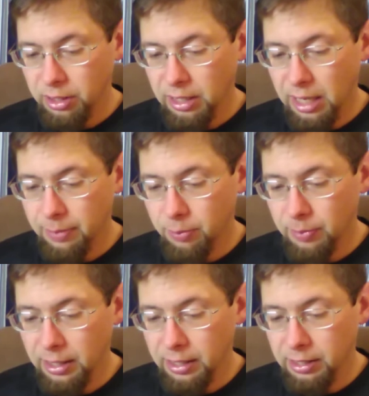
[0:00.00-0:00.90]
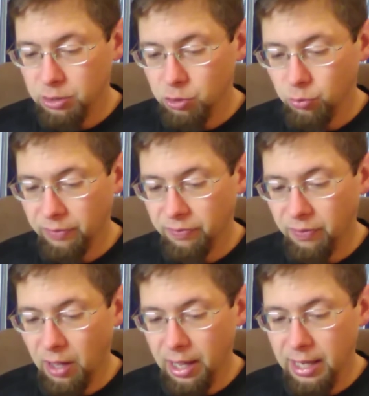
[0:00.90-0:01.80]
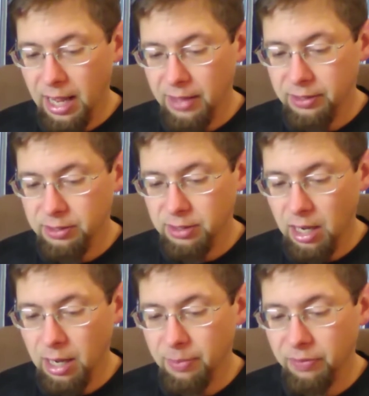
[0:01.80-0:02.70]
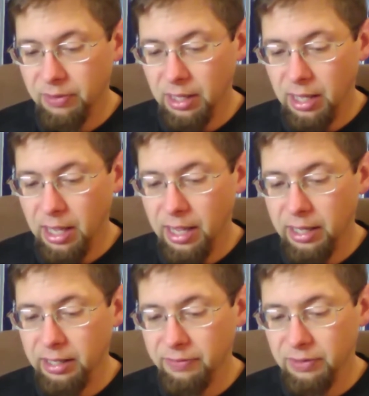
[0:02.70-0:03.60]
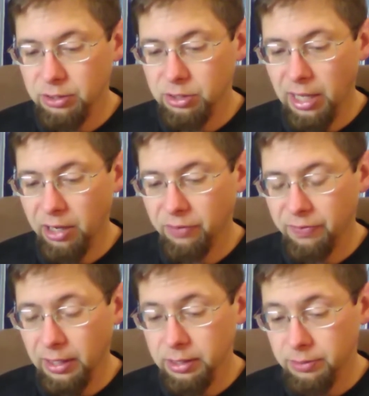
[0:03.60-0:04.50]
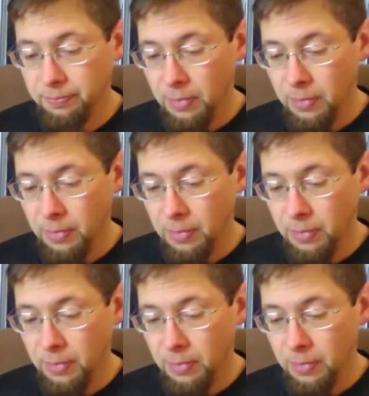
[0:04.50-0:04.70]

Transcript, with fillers: came to me in swift flight at the time of the evening sacrifice.